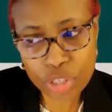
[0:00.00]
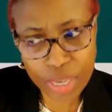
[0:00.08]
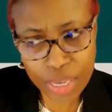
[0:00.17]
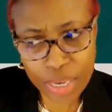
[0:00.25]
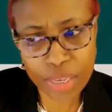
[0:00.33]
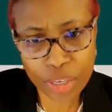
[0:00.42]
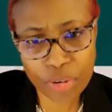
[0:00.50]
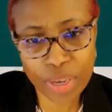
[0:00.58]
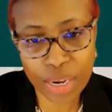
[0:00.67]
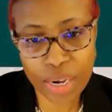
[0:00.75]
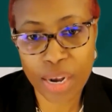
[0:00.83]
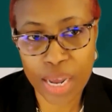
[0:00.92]
you'll
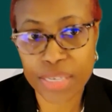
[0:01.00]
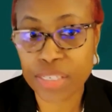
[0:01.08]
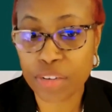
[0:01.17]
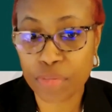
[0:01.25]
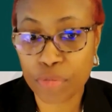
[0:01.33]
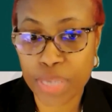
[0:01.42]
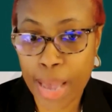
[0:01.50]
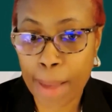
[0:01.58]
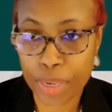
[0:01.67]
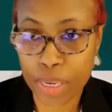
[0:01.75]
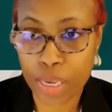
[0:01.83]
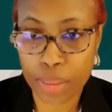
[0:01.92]
get an idea of what's
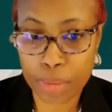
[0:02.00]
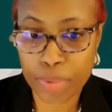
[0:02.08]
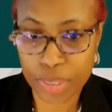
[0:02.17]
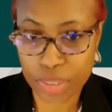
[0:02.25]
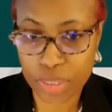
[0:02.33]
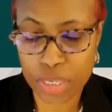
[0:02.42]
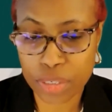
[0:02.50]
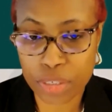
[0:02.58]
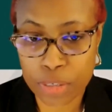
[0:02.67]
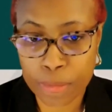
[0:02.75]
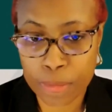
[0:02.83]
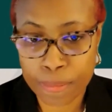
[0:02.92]
happening in the
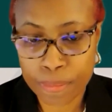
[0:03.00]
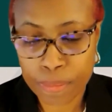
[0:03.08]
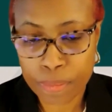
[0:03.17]
business.